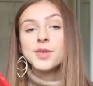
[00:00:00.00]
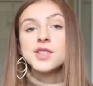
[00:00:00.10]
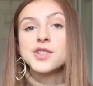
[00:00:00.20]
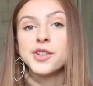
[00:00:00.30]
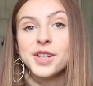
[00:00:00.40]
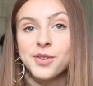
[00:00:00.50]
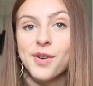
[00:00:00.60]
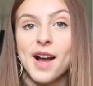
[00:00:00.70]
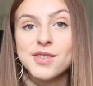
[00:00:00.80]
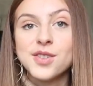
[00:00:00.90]
This one's
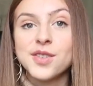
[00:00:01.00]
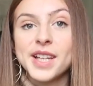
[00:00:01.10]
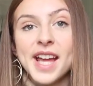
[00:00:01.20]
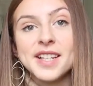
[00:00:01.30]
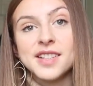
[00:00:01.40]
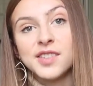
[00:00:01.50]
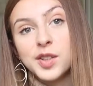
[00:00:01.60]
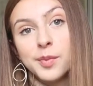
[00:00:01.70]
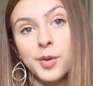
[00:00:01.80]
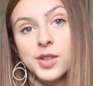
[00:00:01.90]
35, so again, it's a
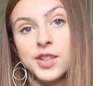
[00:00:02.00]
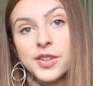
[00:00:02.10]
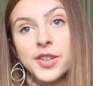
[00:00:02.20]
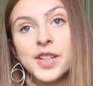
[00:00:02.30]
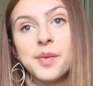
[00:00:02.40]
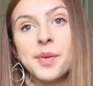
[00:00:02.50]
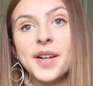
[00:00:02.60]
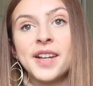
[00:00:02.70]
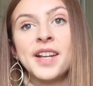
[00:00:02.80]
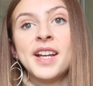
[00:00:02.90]
little more than 30,
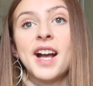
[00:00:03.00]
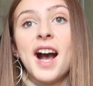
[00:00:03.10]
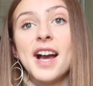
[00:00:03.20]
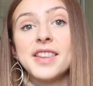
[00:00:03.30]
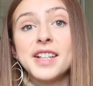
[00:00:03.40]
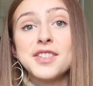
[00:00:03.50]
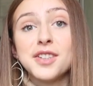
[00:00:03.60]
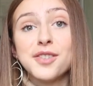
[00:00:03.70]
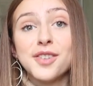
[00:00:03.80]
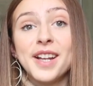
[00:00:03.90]
but I think it's a
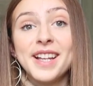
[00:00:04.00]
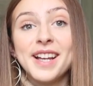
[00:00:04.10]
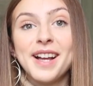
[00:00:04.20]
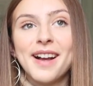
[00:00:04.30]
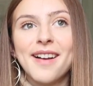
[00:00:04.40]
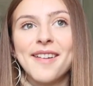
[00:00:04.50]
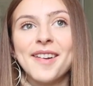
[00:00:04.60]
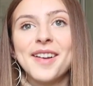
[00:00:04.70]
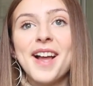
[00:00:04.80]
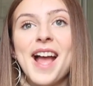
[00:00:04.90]
great
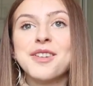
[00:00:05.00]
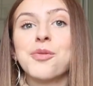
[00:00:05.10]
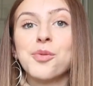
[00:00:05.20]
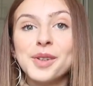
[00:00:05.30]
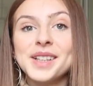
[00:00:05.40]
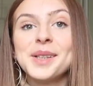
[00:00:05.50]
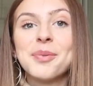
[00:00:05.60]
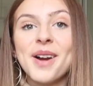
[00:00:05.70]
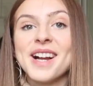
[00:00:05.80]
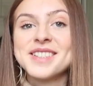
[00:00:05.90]
and really
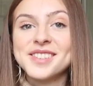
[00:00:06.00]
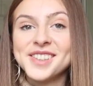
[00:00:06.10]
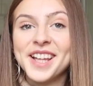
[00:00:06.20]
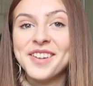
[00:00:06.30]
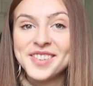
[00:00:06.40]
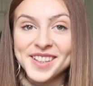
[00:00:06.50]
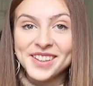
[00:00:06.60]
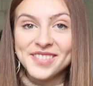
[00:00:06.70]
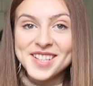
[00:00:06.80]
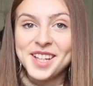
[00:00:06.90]
practical gift to
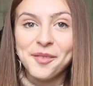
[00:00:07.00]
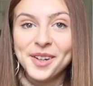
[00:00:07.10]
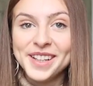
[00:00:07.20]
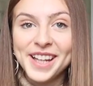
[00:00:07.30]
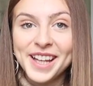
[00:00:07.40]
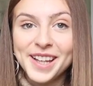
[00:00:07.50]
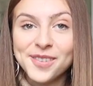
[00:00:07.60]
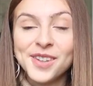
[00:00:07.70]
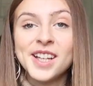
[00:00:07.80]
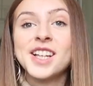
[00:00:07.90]
give to someone
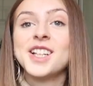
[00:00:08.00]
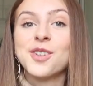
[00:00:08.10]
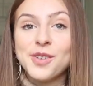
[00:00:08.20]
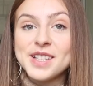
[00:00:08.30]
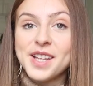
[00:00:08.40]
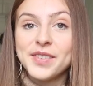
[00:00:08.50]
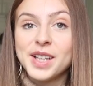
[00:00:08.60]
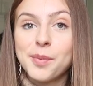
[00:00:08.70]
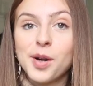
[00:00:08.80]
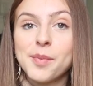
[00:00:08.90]
if your friend's having
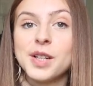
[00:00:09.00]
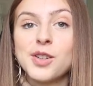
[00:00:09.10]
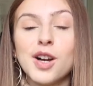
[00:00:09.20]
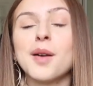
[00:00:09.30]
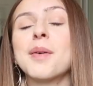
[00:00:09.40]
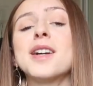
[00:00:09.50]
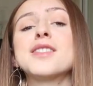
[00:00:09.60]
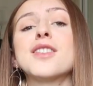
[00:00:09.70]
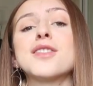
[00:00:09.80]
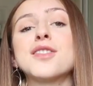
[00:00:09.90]
an apartment. Crock
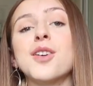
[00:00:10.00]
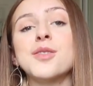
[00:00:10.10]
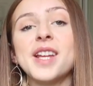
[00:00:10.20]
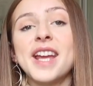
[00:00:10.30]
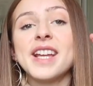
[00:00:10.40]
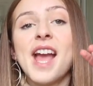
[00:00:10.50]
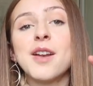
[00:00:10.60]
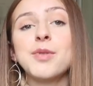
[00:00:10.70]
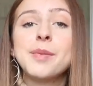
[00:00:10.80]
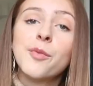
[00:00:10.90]
pots are so dank,
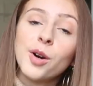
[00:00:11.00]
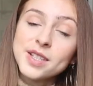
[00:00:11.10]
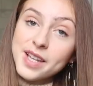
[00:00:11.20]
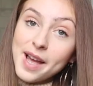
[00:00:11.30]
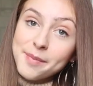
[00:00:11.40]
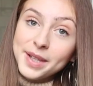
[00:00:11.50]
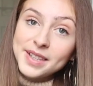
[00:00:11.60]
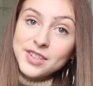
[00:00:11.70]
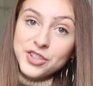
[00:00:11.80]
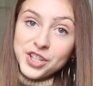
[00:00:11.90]
and we one time made
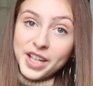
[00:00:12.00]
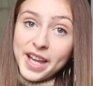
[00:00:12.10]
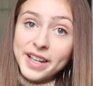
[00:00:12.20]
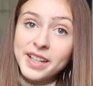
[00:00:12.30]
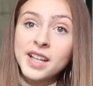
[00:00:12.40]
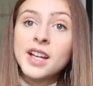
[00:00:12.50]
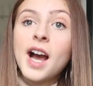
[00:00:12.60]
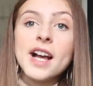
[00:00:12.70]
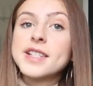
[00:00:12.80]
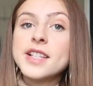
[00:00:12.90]
this chicken.
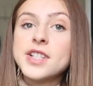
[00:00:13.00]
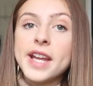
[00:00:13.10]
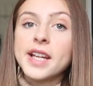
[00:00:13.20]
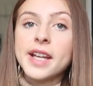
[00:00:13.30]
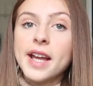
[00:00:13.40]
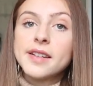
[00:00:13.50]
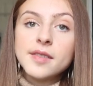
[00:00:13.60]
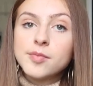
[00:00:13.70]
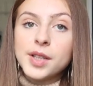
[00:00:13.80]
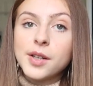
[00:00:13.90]
I said dank
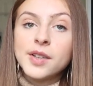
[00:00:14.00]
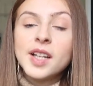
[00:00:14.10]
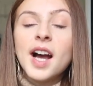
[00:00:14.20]
again, no.